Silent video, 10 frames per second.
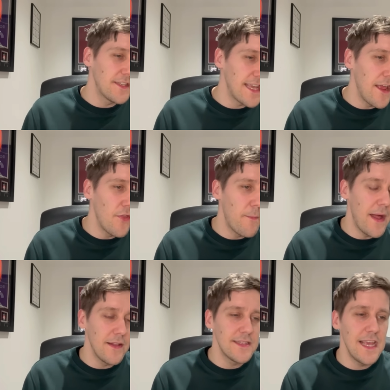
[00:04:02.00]
say on the
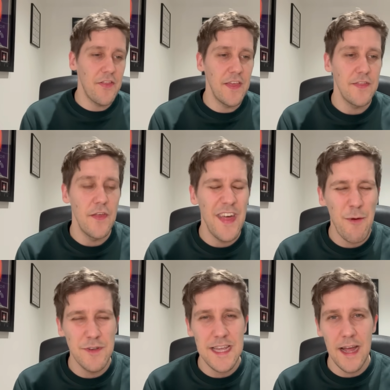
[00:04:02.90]
penalty, I think
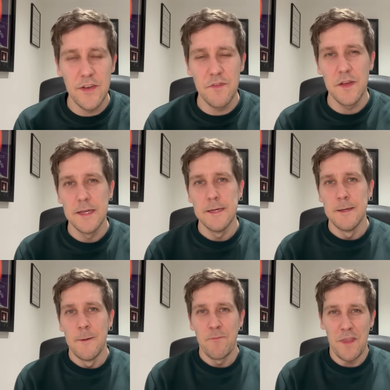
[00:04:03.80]
that was kind of
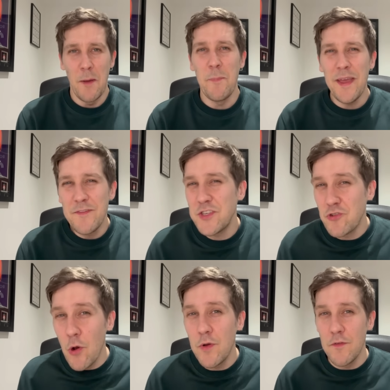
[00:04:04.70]
a bit of a
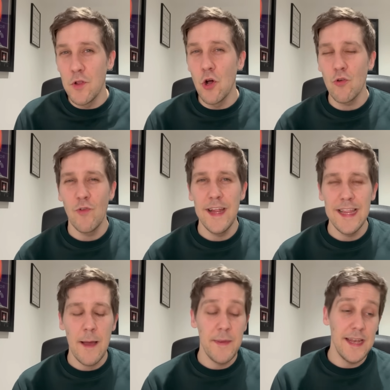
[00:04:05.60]
stroke of luck,
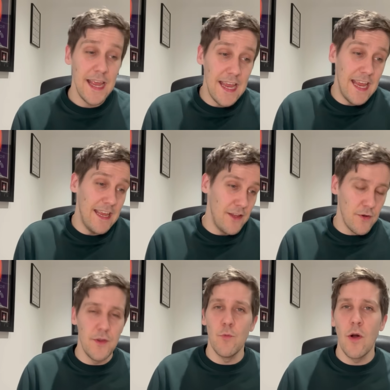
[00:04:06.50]
really. I mean,
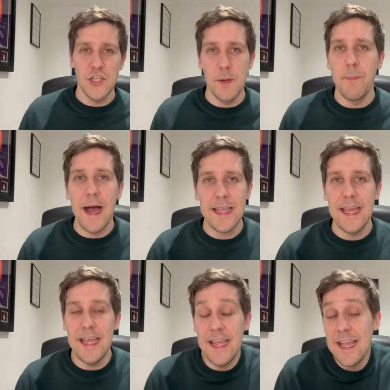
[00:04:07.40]
you watch it back,
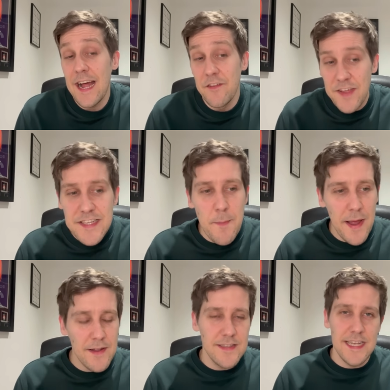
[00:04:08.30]
it kind of is a
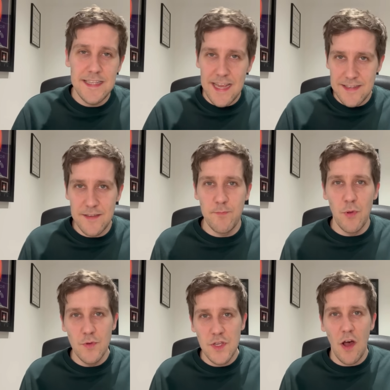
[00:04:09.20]
penalty. He takes his
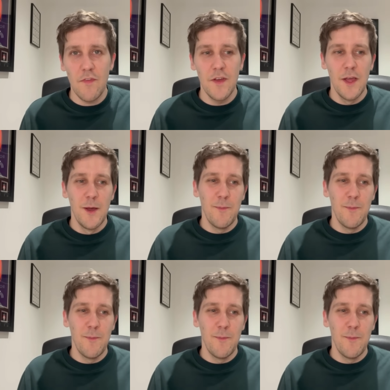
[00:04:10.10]
boot off.